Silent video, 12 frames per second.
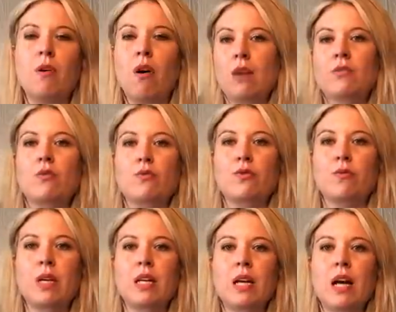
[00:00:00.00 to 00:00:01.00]
on social
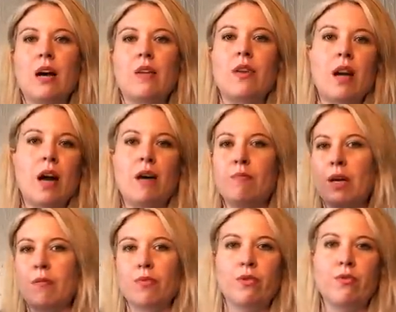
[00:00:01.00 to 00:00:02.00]
media that have
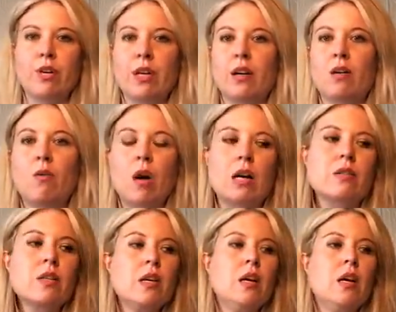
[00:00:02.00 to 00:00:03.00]
been proven in a court.